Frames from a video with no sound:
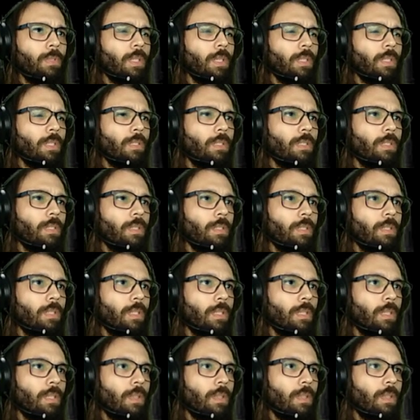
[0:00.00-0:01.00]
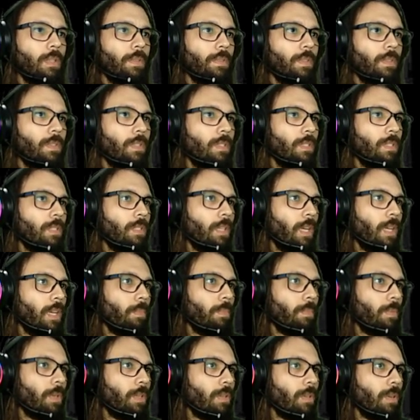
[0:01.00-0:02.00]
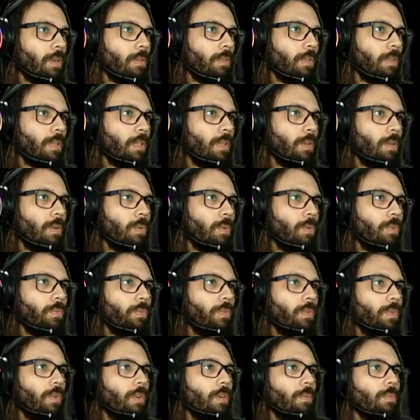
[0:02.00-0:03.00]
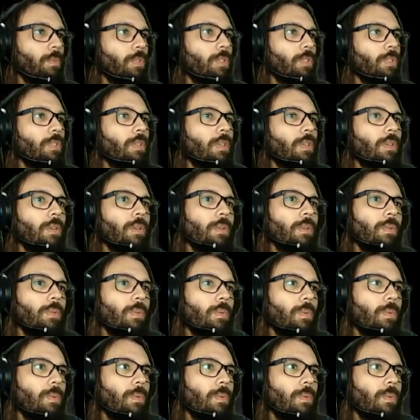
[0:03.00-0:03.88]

they say that the toughest segment of a long-form story